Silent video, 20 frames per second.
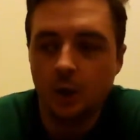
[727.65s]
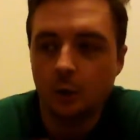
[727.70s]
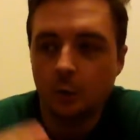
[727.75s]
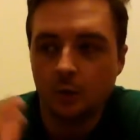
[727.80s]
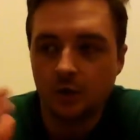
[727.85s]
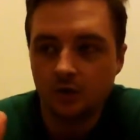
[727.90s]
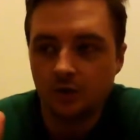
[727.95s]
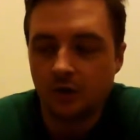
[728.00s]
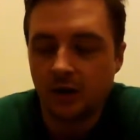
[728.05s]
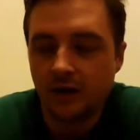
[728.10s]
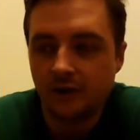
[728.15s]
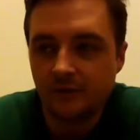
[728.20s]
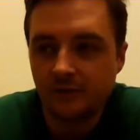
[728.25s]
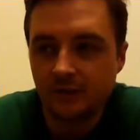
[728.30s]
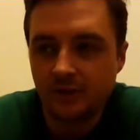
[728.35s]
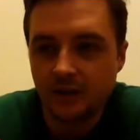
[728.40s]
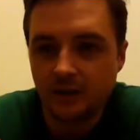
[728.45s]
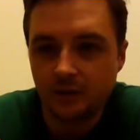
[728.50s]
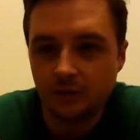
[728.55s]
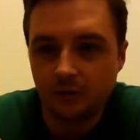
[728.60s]
we're driving
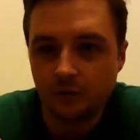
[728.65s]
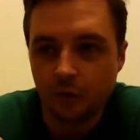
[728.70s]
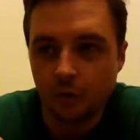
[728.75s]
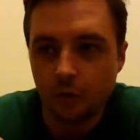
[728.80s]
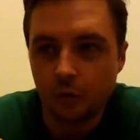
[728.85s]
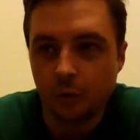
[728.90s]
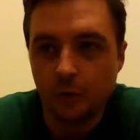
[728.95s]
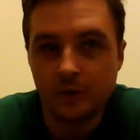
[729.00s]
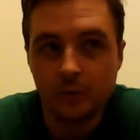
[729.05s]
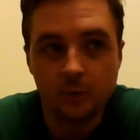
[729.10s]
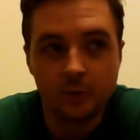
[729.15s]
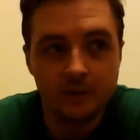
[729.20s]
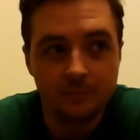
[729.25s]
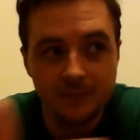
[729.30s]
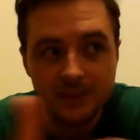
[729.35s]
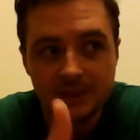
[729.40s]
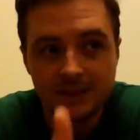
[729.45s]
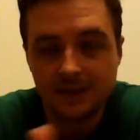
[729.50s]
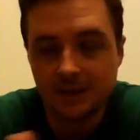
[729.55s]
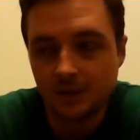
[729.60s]
down the road when we
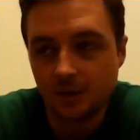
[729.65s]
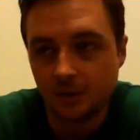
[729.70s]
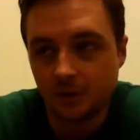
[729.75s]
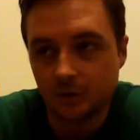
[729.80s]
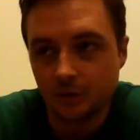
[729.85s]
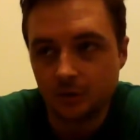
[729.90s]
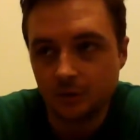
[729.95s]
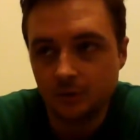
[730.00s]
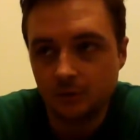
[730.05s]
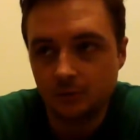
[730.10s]
missed the turn.